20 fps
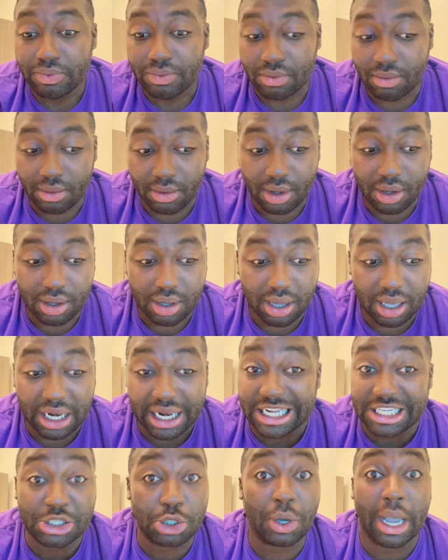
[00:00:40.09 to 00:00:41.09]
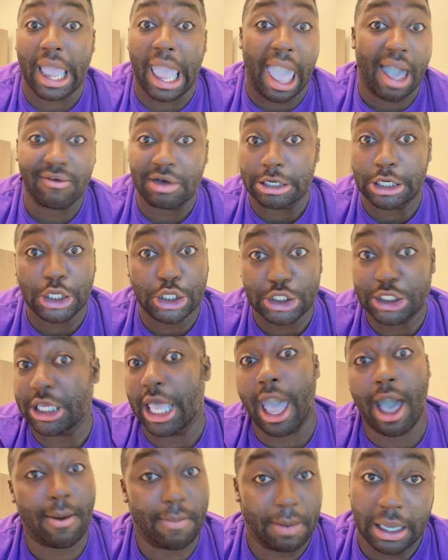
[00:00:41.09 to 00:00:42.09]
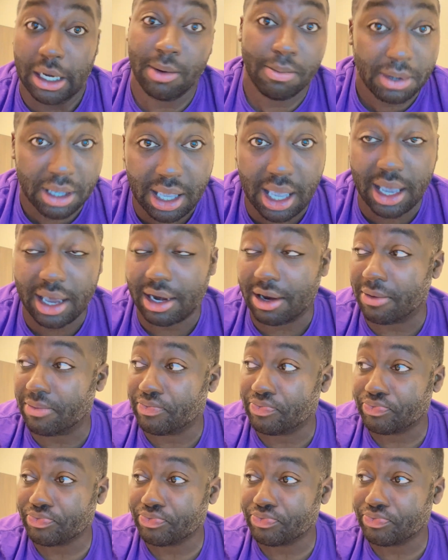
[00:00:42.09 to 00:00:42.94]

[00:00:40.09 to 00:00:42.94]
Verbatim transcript: mm, unless you ain't have a good scalp at the beginning.